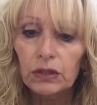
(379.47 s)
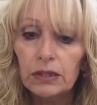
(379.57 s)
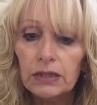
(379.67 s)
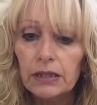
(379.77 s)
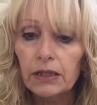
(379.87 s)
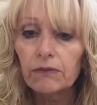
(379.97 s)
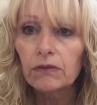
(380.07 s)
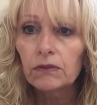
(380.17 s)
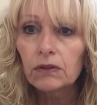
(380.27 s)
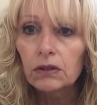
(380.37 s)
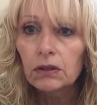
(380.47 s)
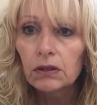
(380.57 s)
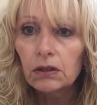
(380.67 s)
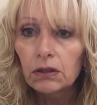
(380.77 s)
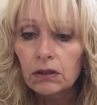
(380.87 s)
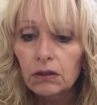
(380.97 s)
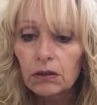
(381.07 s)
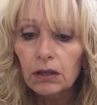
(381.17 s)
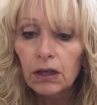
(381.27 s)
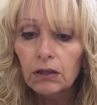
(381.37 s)
can see I've
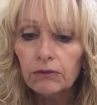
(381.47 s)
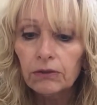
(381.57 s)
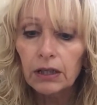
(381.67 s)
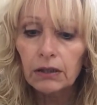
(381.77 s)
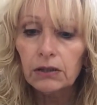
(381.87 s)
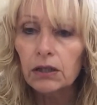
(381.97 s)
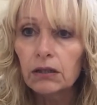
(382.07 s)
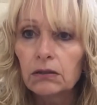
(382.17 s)
gone over and under,